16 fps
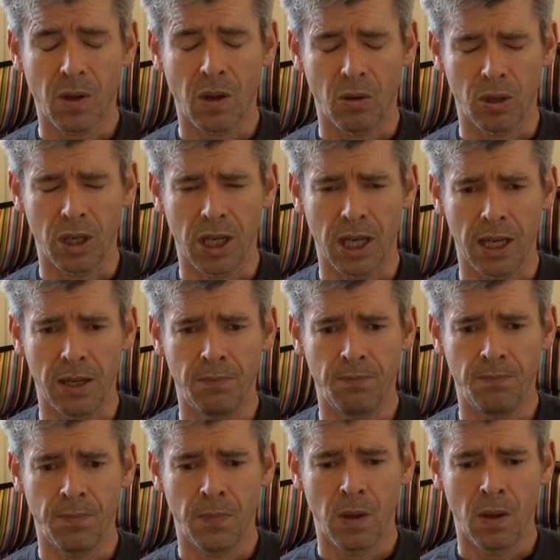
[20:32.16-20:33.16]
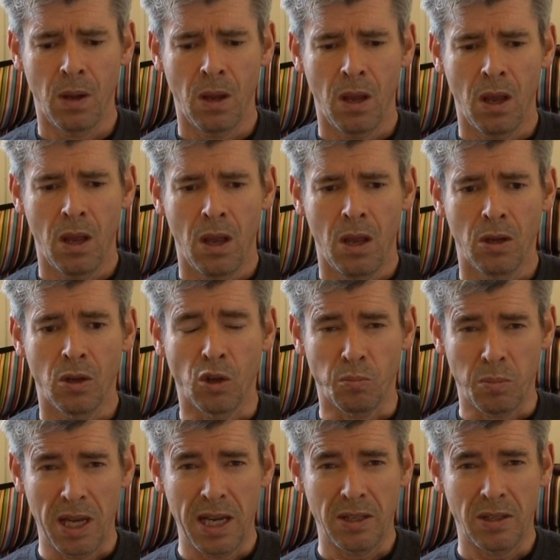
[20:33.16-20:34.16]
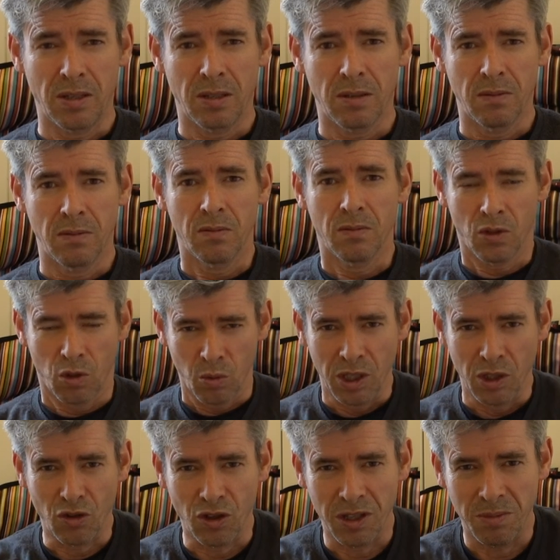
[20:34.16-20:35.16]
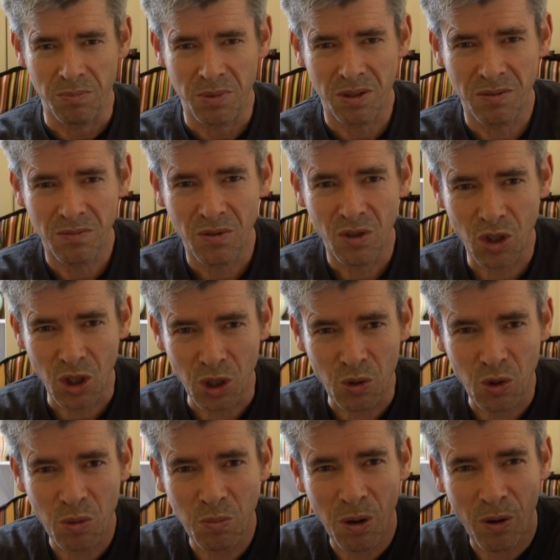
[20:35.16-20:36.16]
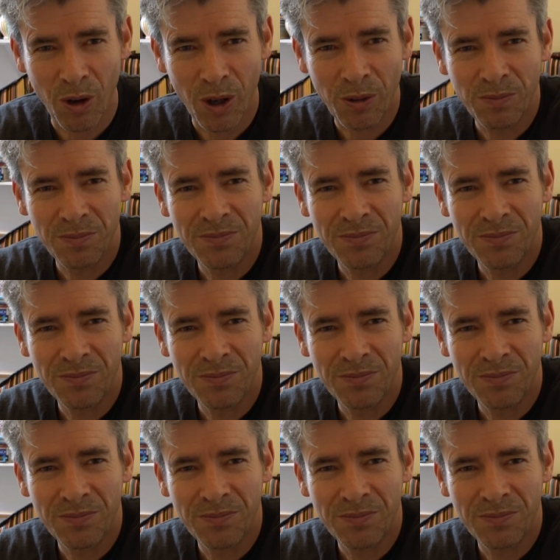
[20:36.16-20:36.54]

Okay, God bless, sweet dreams, see you tomorrow.